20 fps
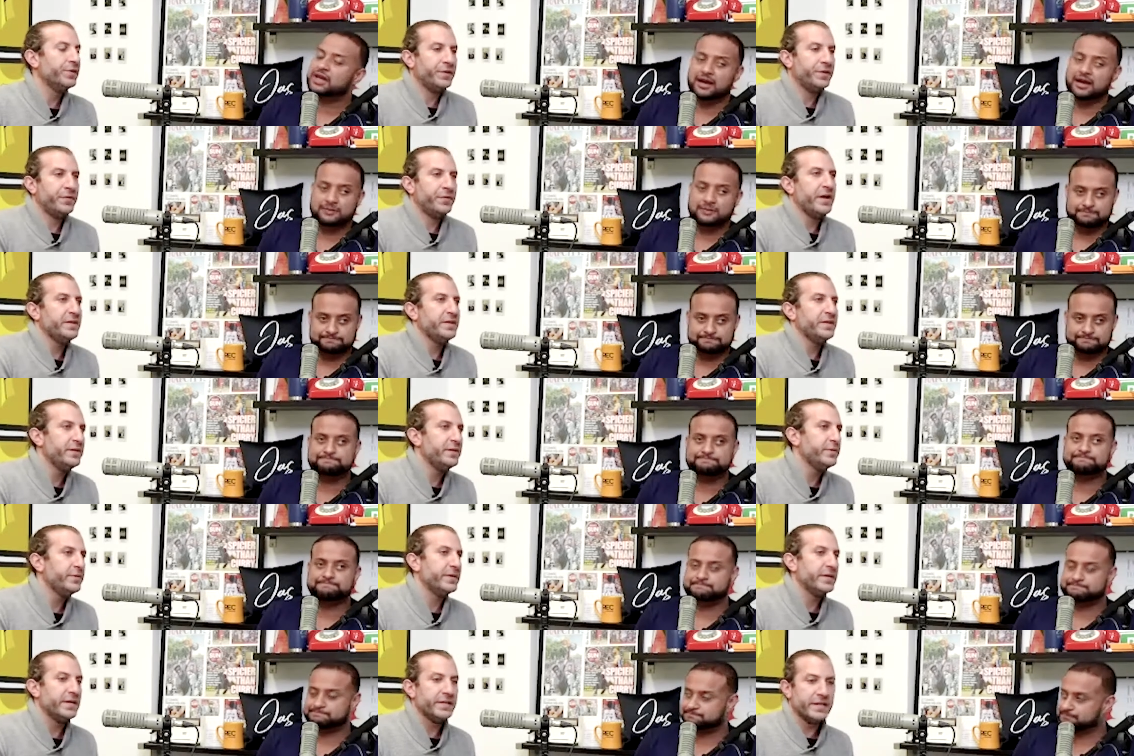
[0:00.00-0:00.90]
Speaker 1: of the
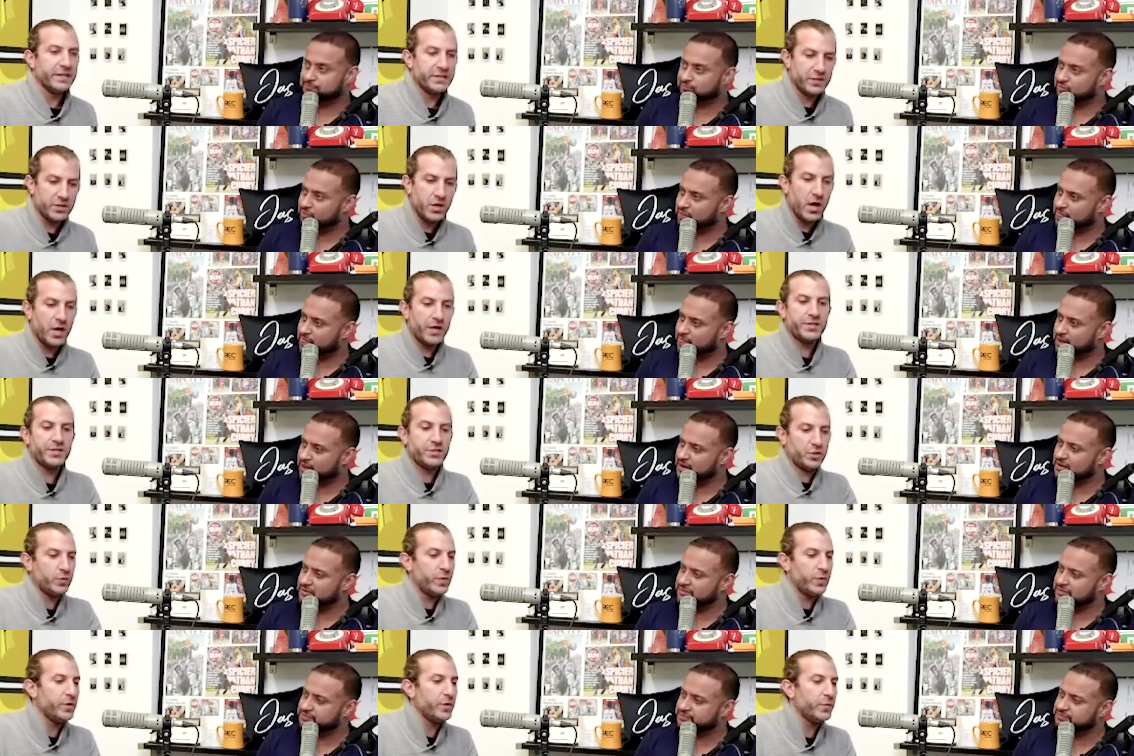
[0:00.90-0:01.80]
criteria that's got us
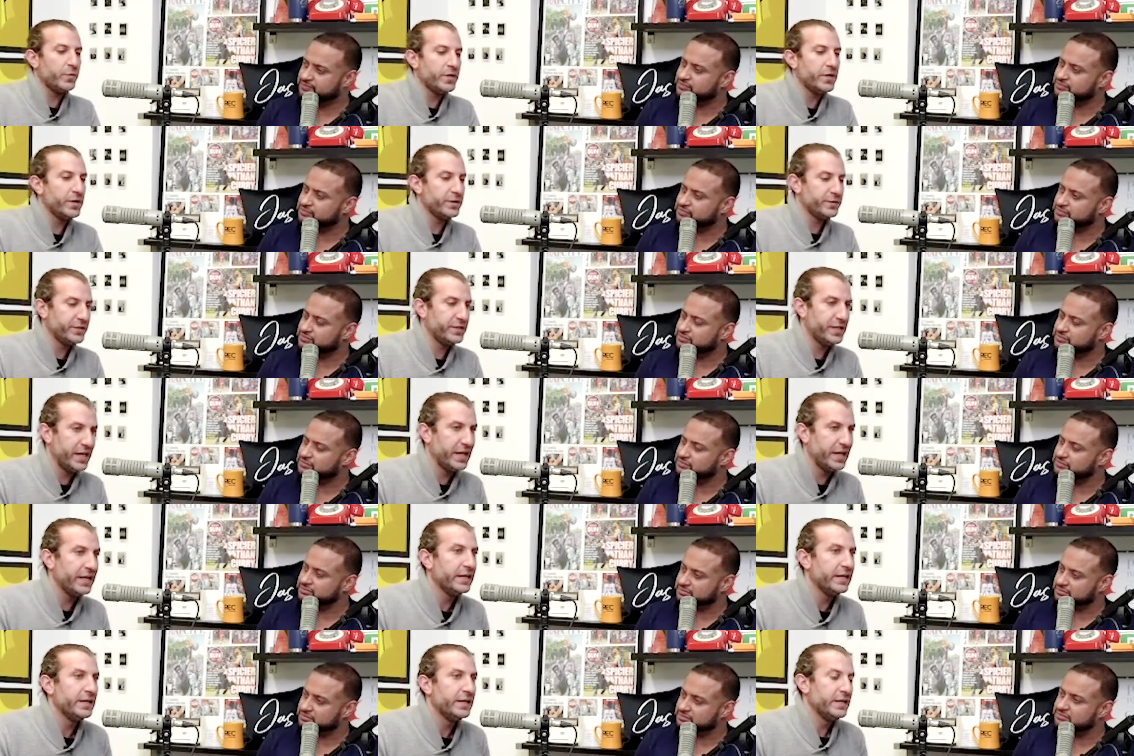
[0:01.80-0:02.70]
to where we are
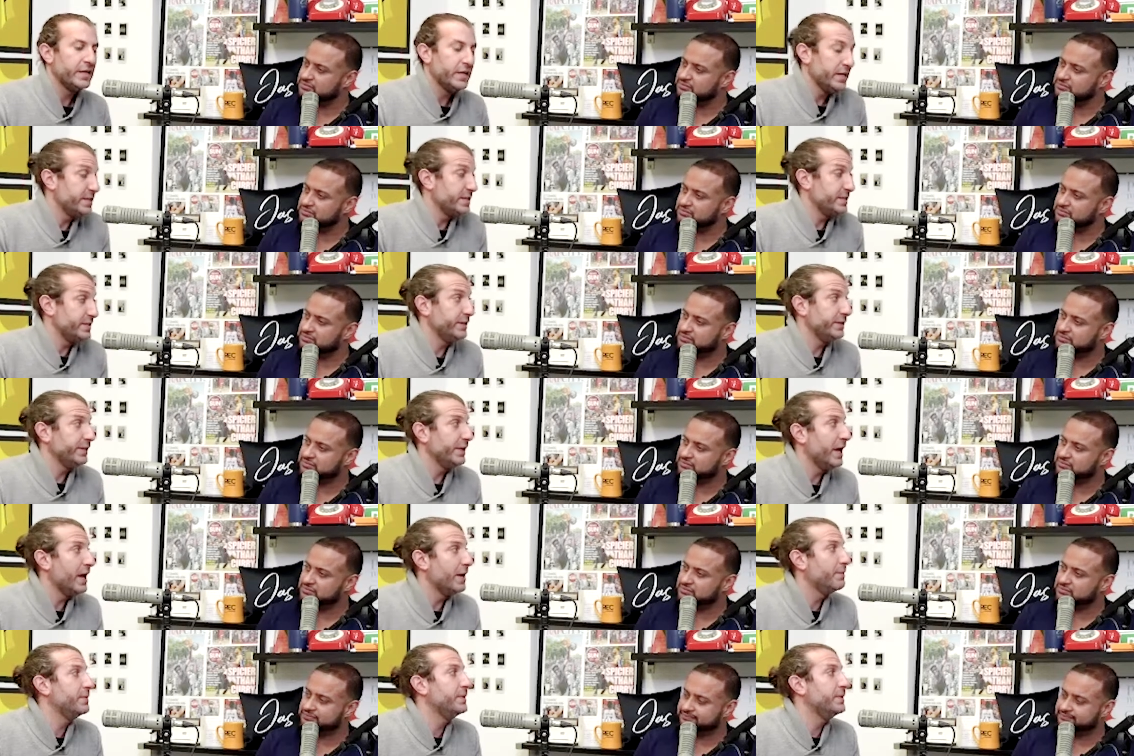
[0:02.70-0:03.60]
today is still
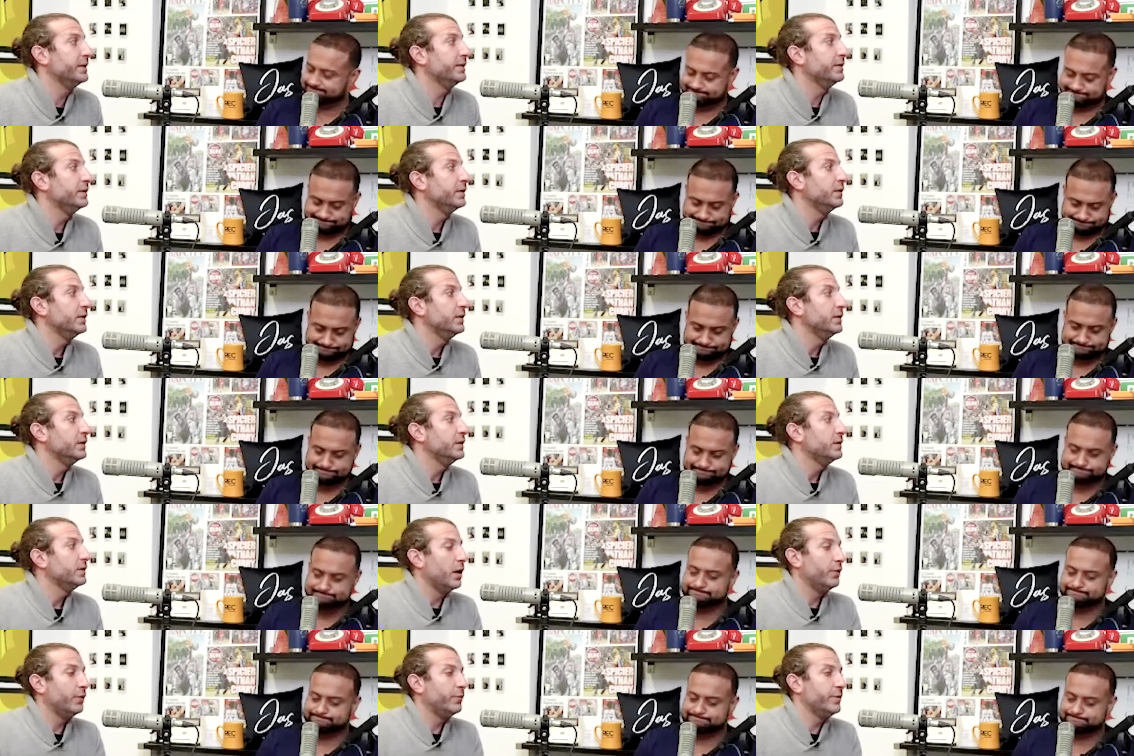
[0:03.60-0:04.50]
happening
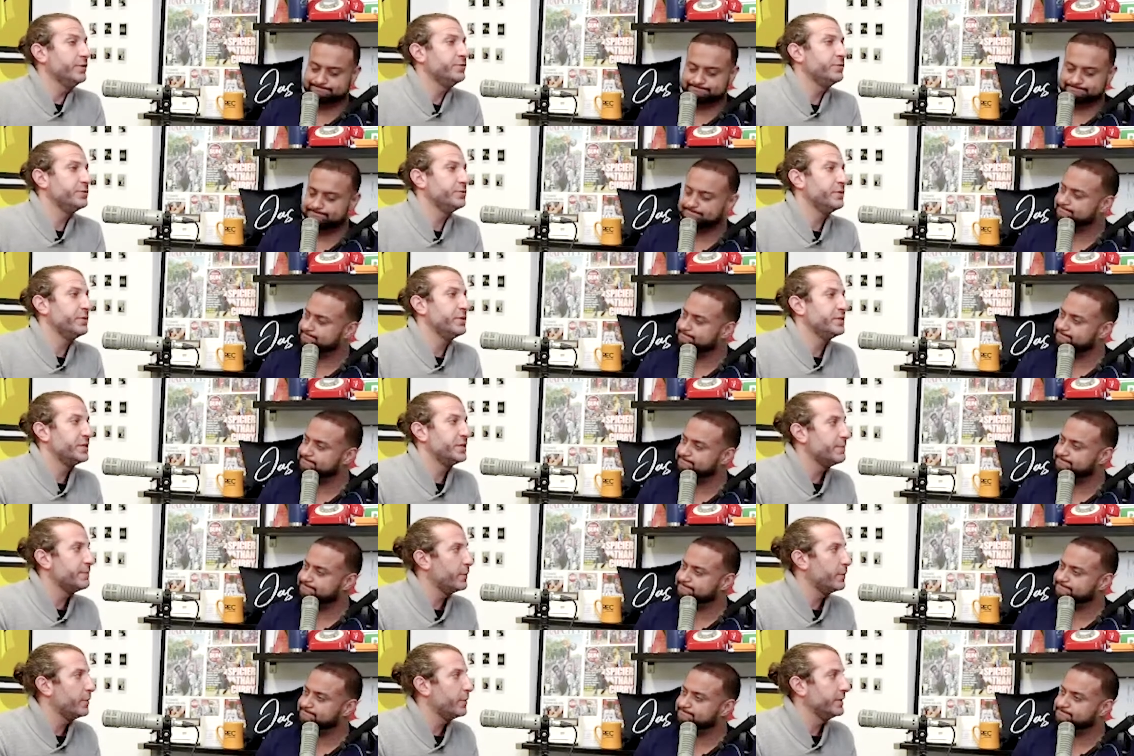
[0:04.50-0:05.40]
our interest rates
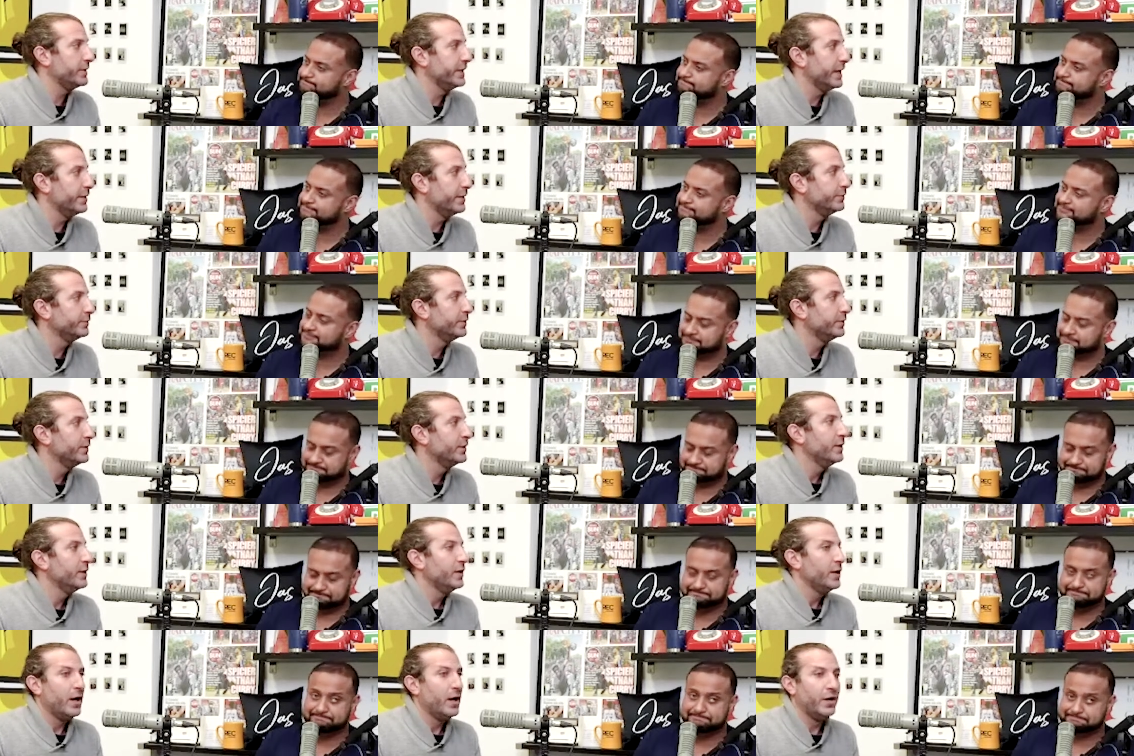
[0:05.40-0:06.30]
keep going down
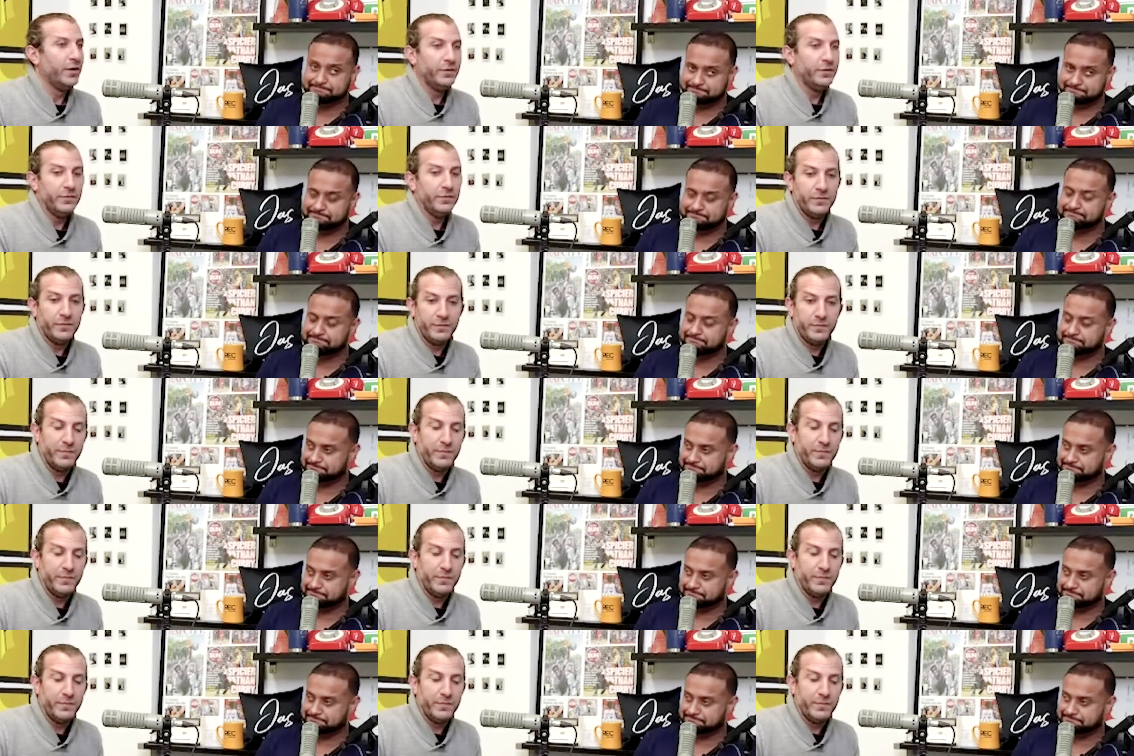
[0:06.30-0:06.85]
our